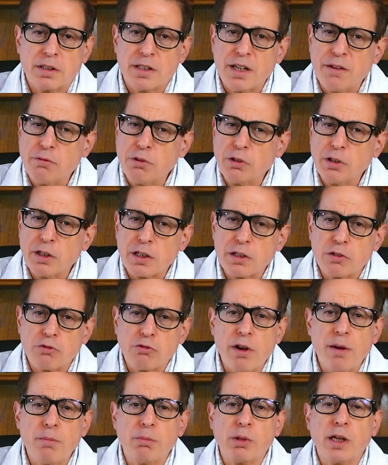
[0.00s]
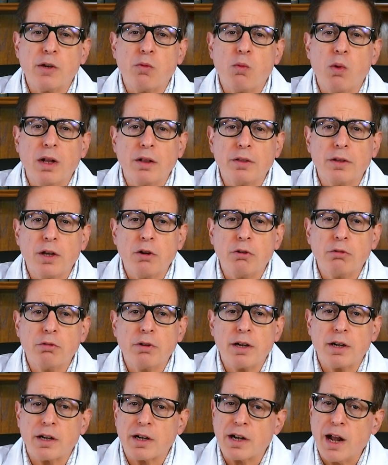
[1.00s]
Several extremely
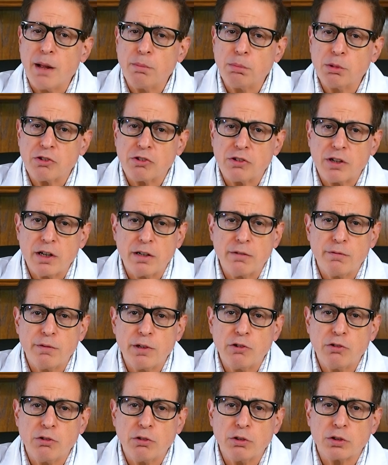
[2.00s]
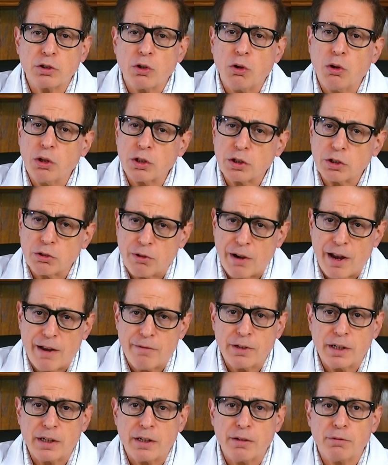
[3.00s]
well-known and accomplished individuals also are
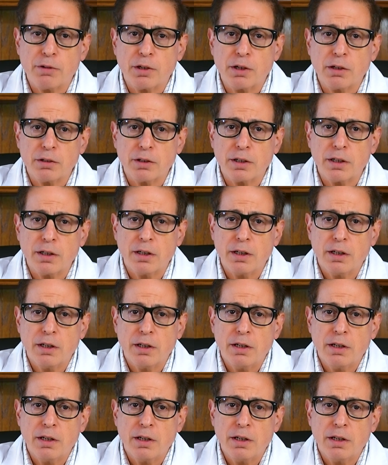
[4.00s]
having difficulty.